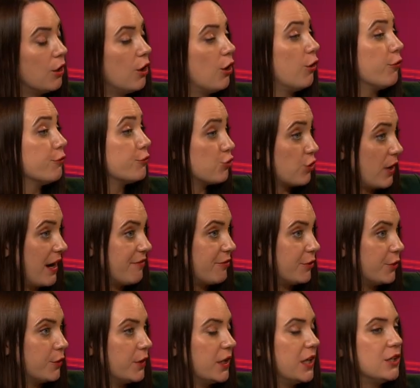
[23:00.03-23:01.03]
of
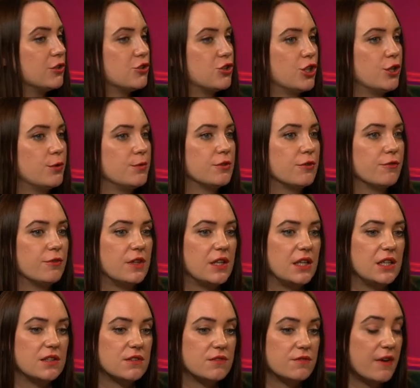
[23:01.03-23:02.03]
travel in terms of
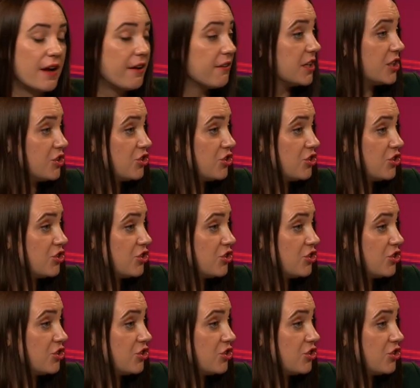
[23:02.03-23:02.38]
these very